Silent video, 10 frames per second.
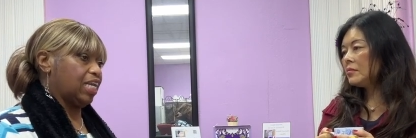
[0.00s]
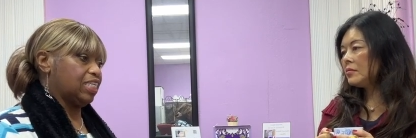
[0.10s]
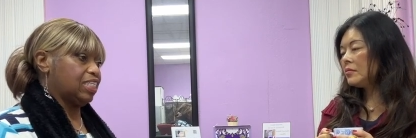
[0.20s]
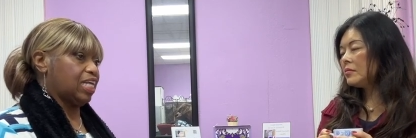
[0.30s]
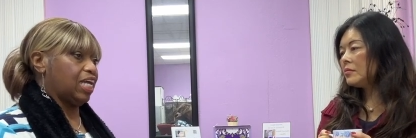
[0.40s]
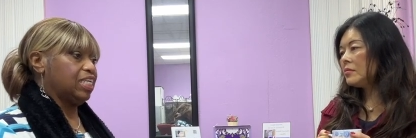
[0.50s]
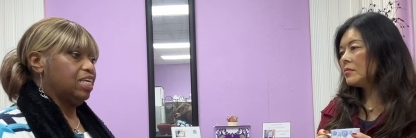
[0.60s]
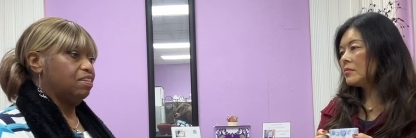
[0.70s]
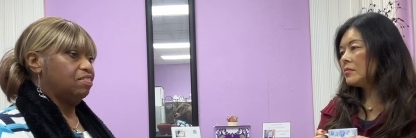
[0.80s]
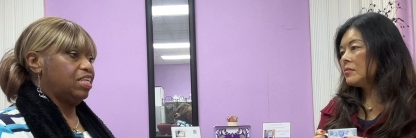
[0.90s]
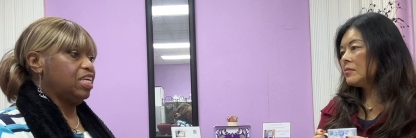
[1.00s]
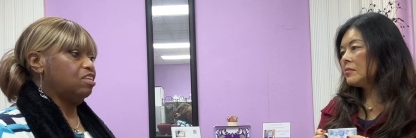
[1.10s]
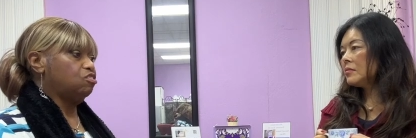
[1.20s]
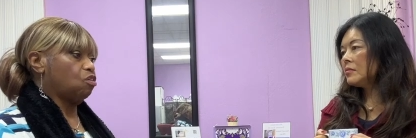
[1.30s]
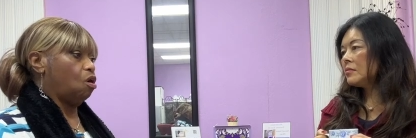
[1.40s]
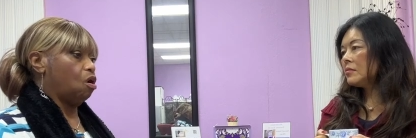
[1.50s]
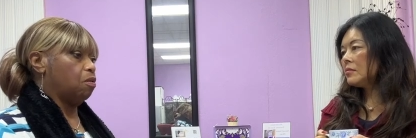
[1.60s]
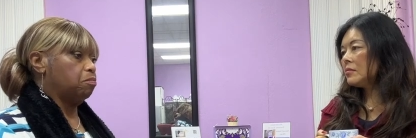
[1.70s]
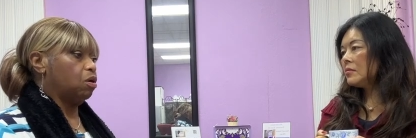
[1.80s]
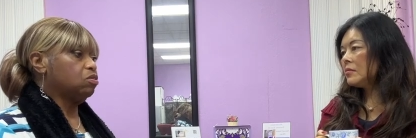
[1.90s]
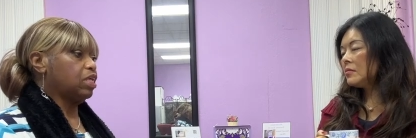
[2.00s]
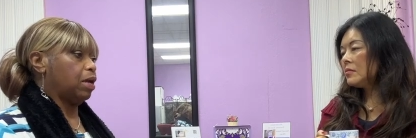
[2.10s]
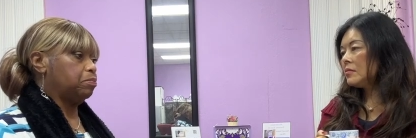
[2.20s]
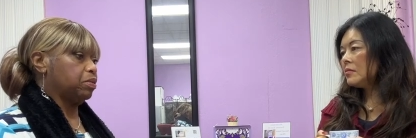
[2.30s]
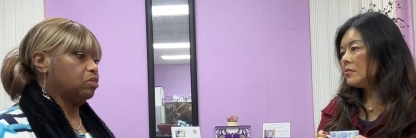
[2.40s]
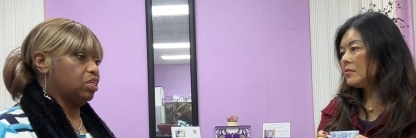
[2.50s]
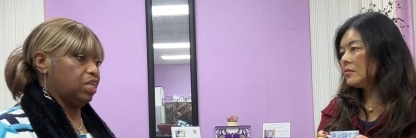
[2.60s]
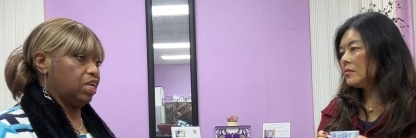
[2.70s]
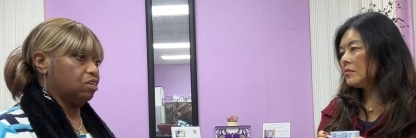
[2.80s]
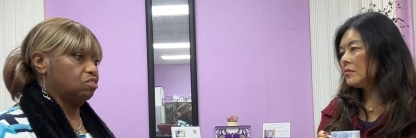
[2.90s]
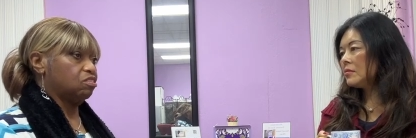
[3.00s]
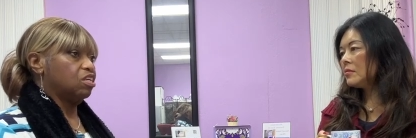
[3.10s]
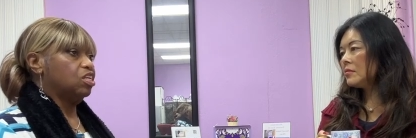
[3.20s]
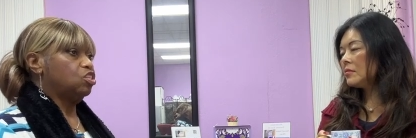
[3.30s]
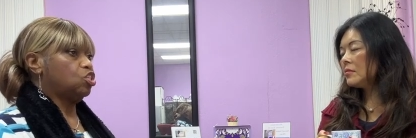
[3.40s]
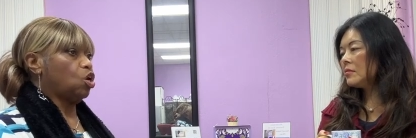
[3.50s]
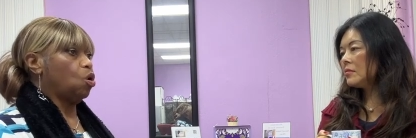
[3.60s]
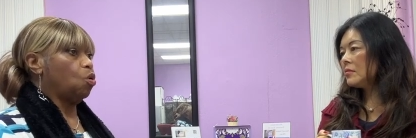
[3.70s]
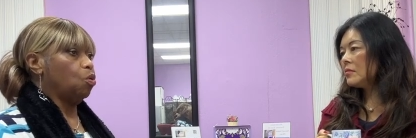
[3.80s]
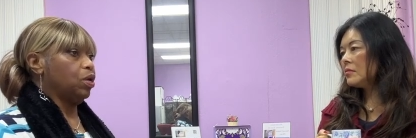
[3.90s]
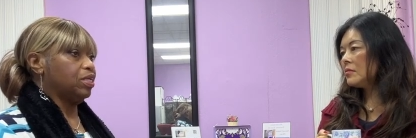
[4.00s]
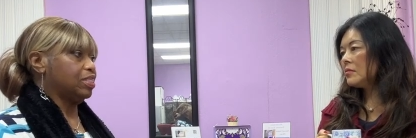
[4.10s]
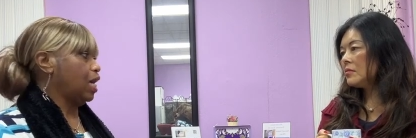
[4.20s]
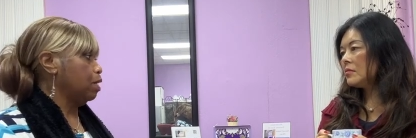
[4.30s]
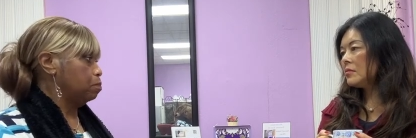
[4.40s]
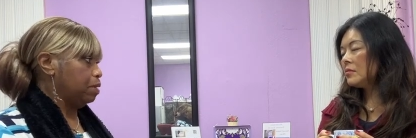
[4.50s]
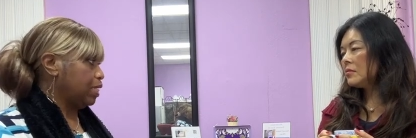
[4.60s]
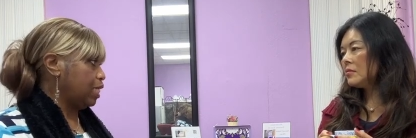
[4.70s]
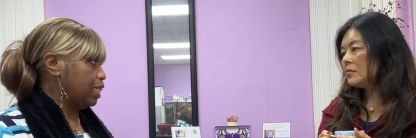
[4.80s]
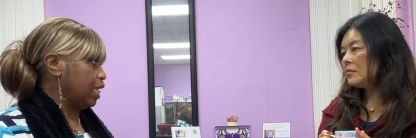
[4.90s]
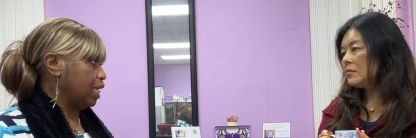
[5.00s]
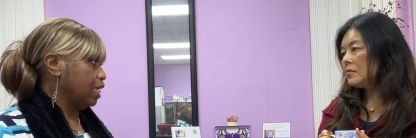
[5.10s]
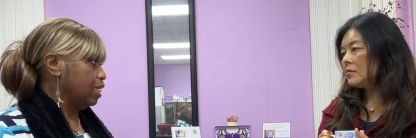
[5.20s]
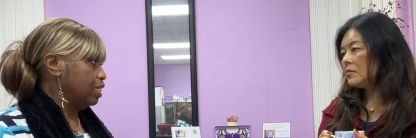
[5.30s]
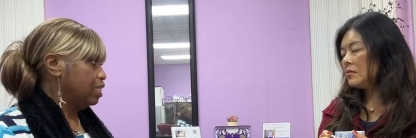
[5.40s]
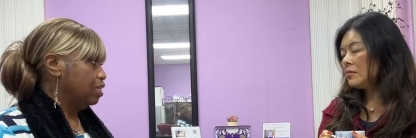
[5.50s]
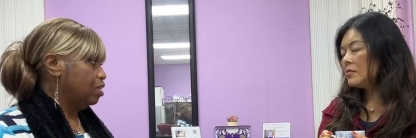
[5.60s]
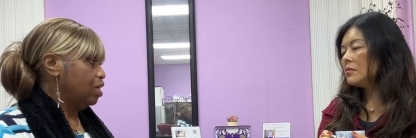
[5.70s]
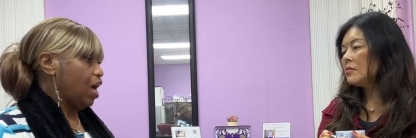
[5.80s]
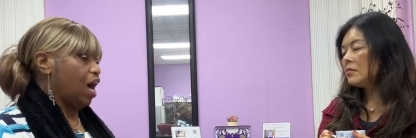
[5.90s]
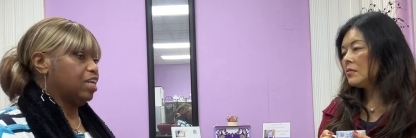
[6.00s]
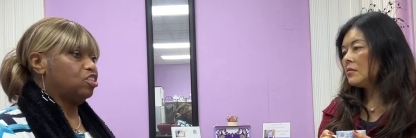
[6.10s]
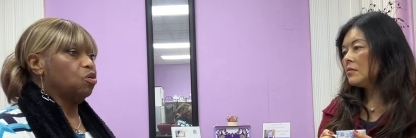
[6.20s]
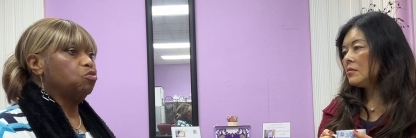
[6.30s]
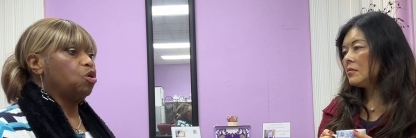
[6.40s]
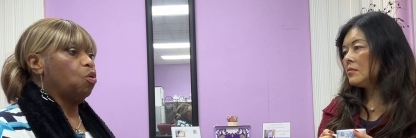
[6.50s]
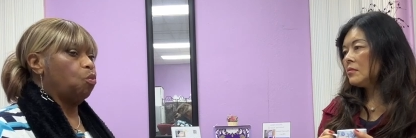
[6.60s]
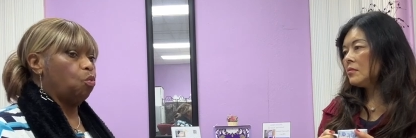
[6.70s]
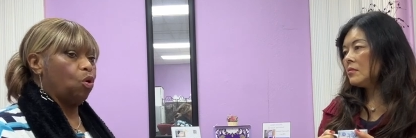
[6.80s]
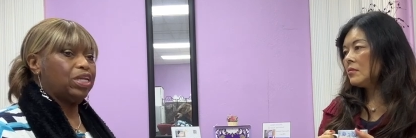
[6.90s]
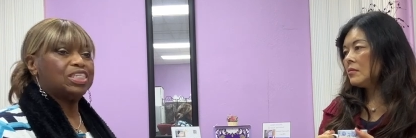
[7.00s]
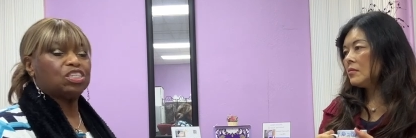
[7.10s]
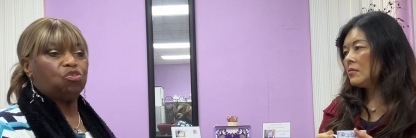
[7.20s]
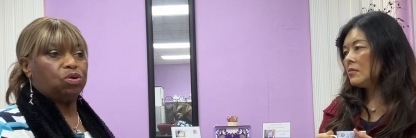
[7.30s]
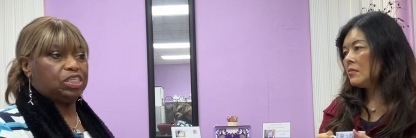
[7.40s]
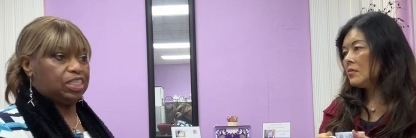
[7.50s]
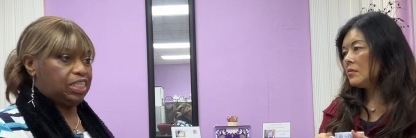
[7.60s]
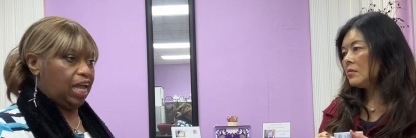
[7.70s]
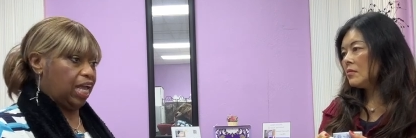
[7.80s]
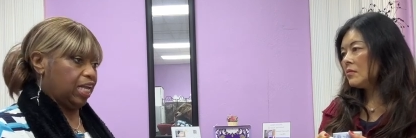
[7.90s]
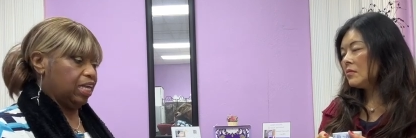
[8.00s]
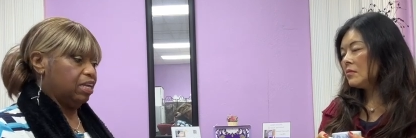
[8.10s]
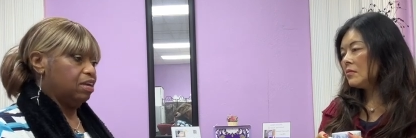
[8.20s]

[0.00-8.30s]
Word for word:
Speaker 1: is that these are multi-billionaires, so it's not a money thing. I don't know what it's going to take